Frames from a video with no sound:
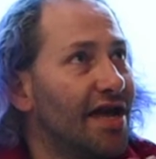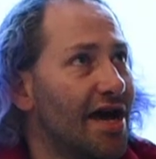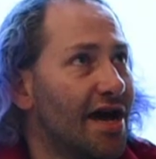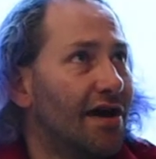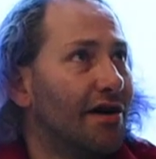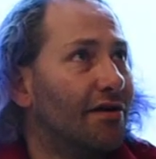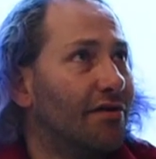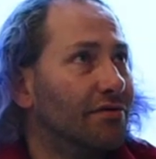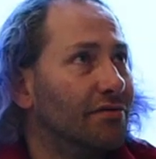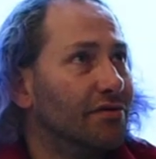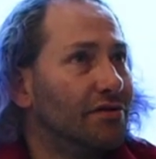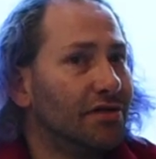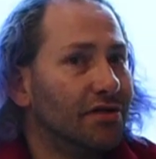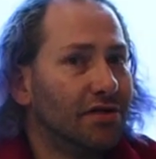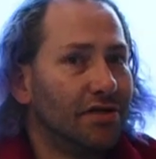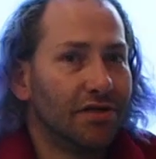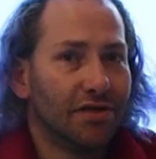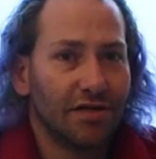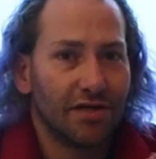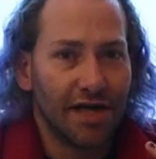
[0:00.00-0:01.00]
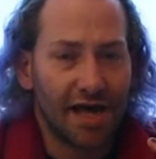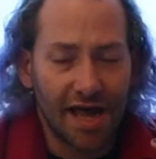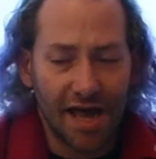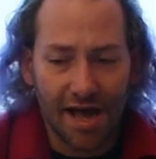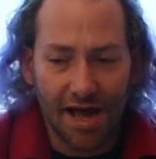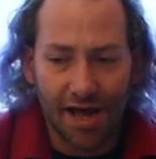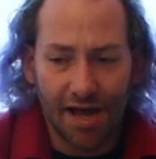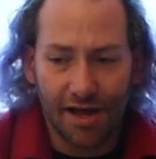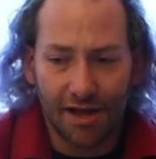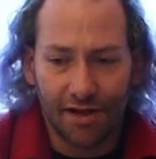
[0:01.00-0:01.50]
now,
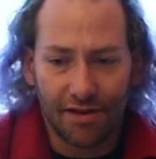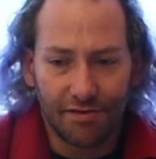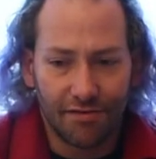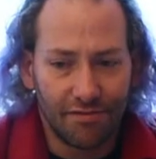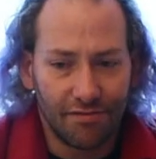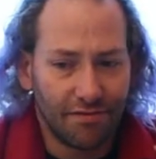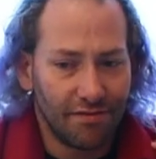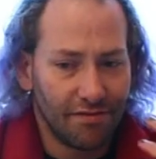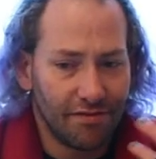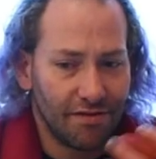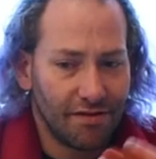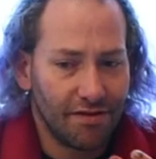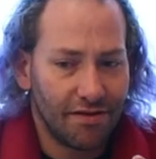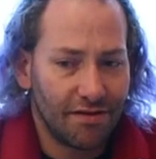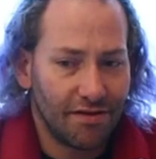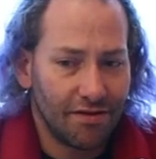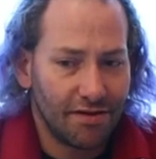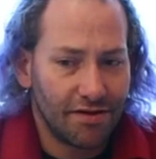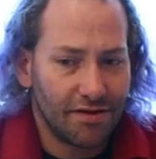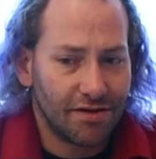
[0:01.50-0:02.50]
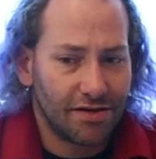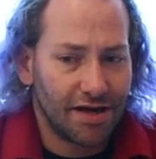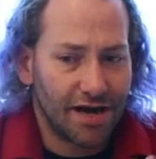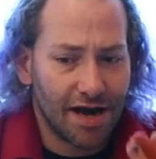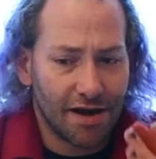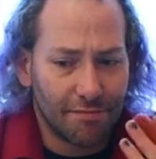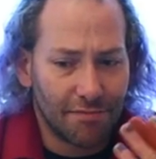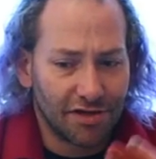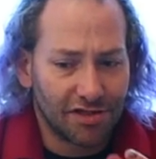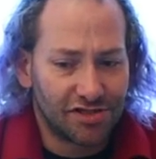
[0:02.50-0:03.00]
and
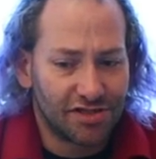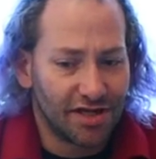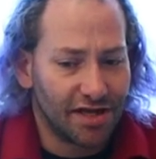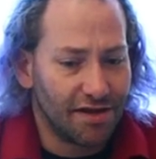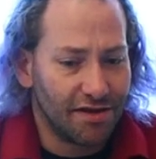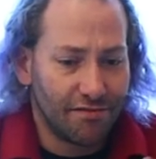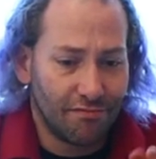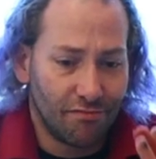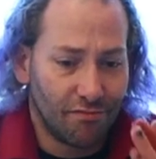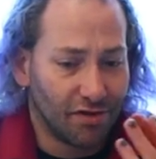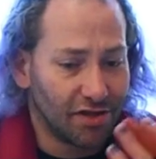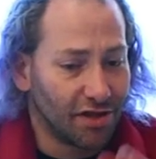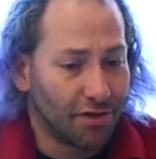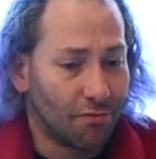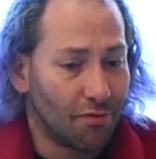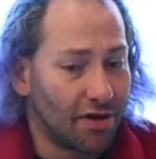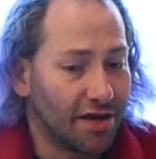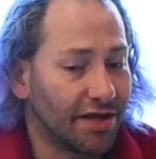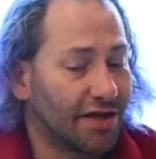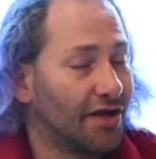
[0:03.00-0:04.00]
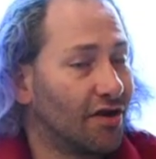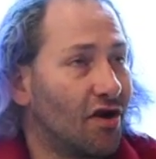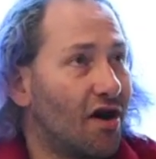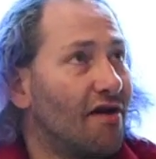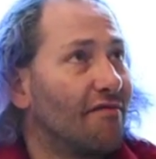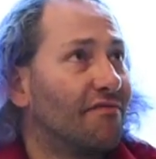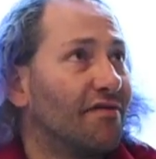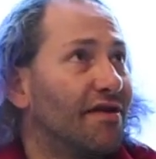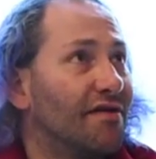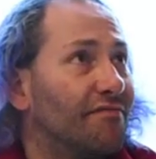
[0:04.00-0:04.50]
how much they really want to get
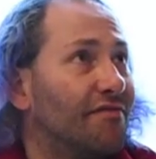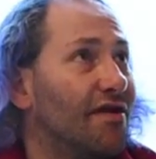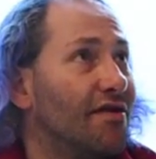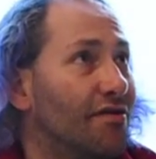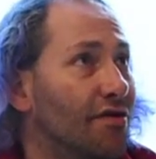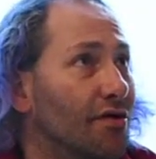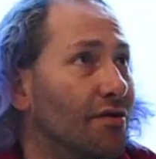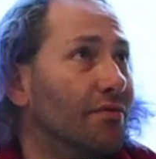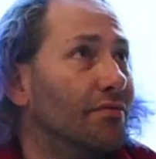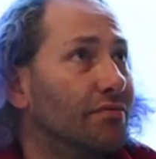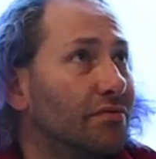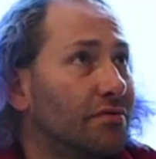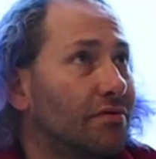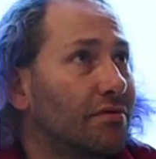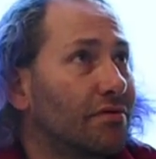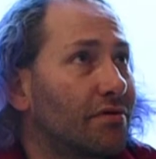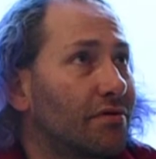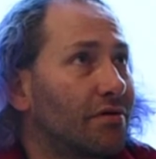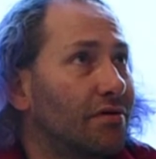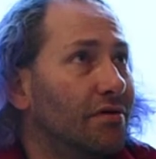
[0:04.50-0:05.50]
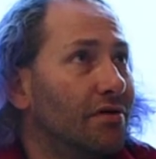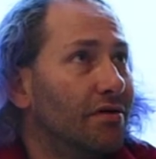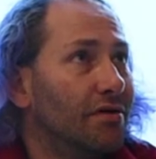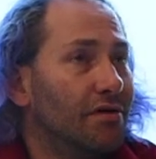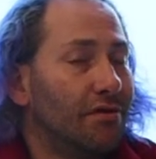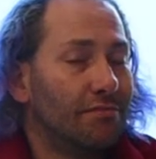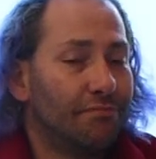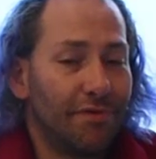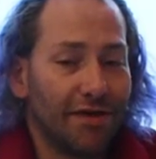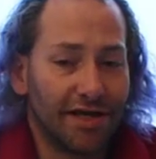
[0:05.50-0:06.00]
off of if they do.
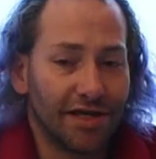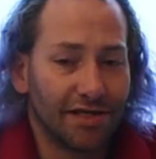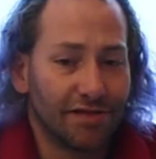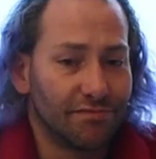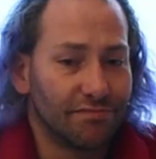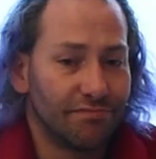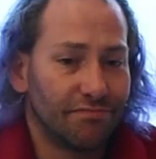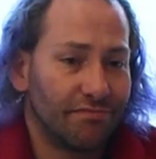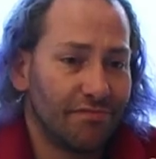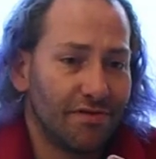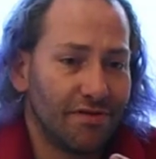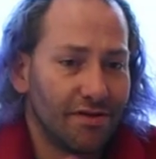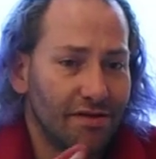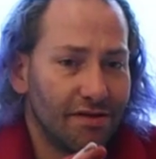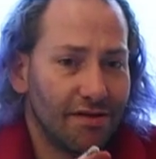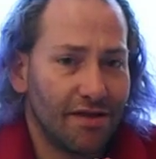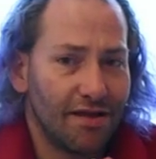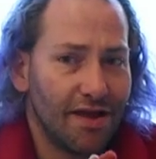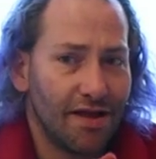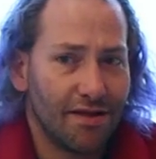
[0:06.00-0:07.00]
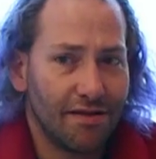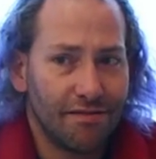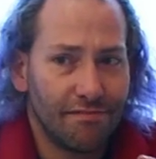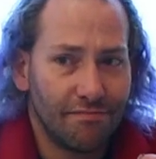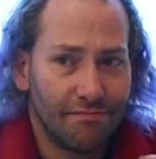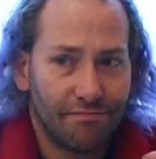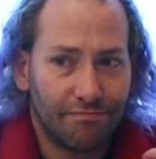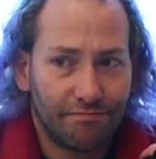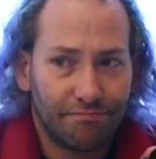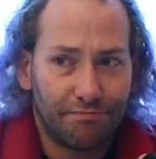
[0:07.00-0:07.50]
Gotcha.
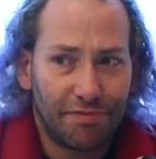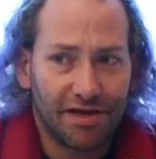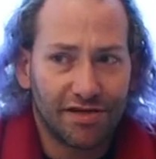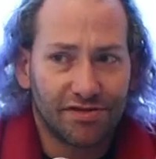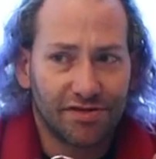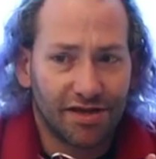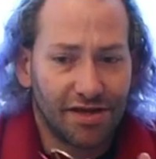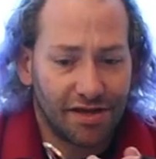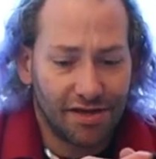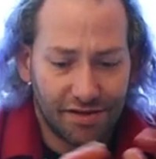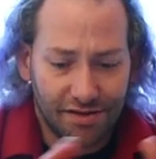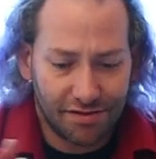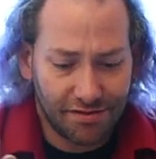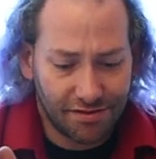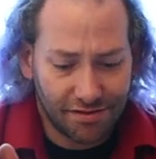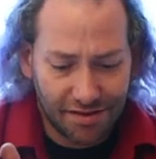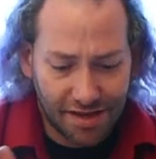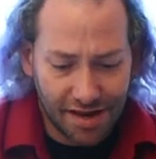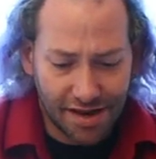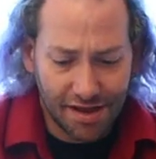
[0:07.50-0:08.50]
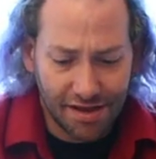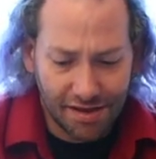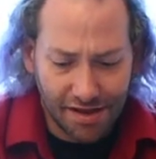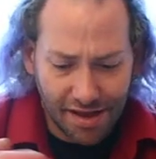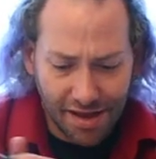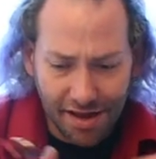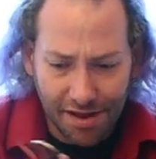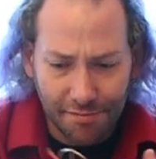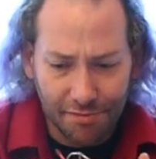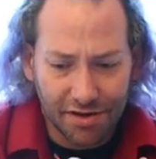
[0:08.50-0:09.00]
Because basically, getting
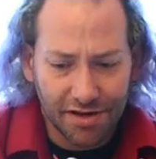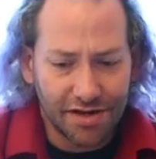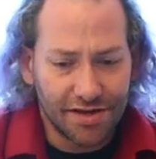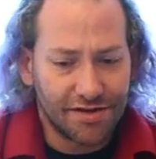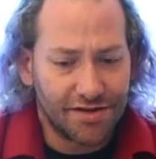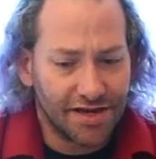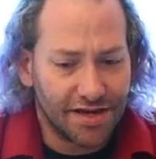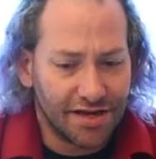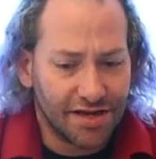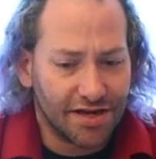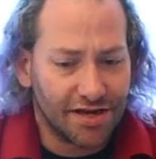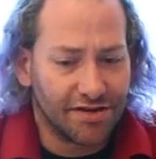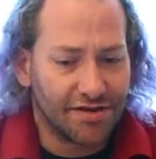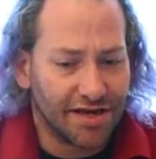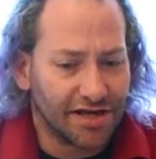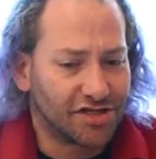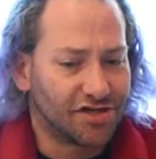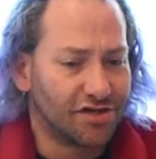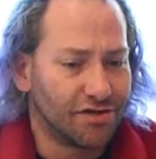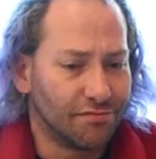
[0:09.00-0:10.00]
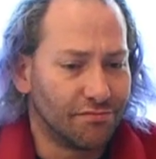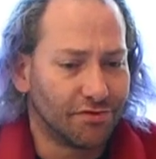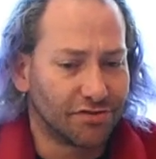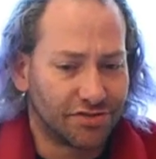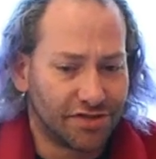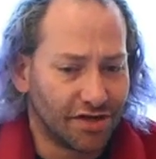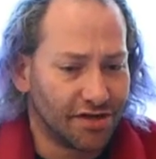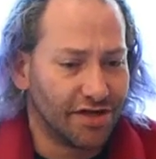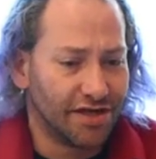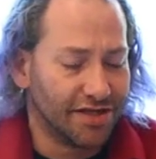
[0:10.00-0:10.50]
anyone in addiction will
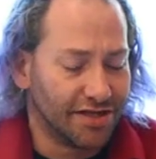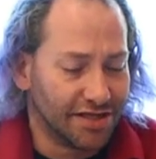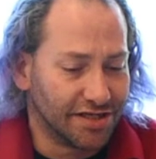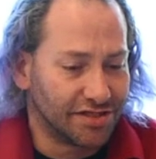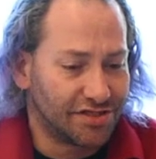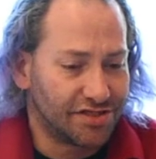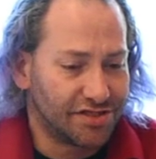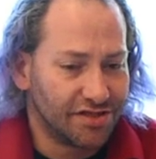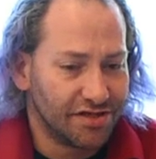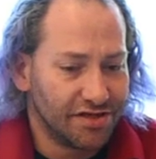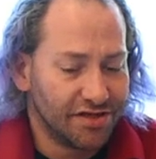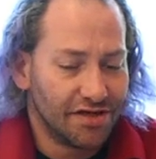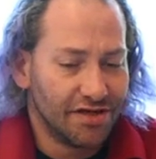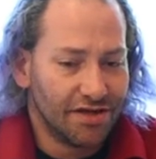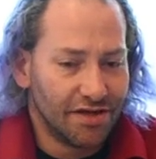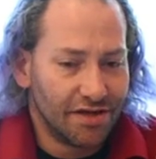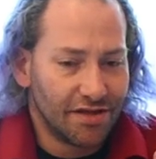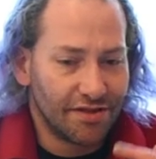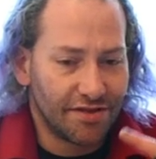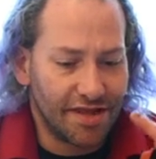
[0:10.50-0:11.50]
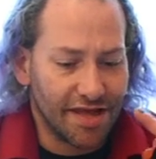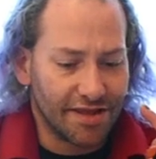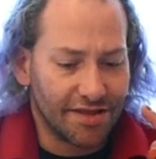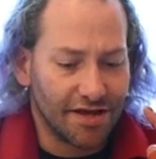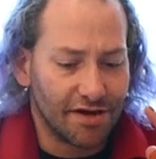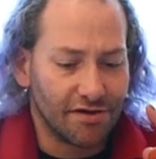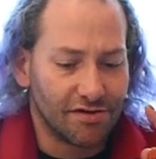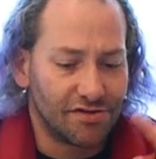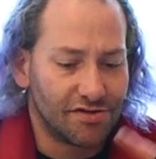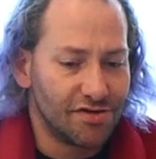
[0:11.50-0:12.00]
tell you this that
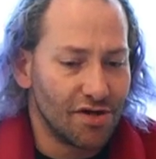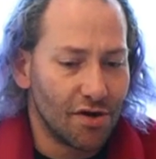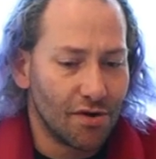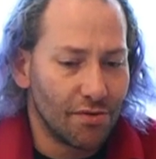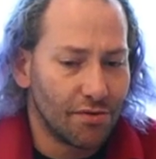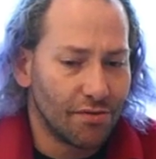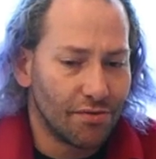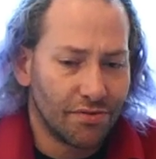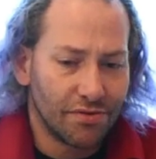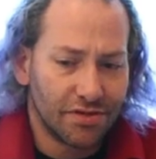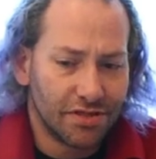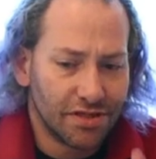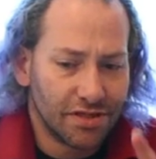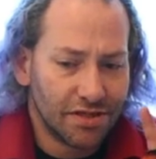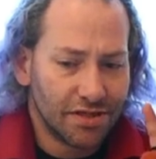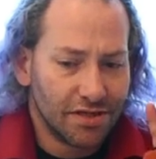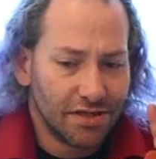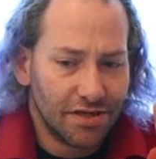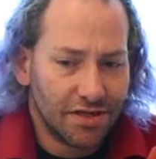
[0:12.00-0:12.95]
there's no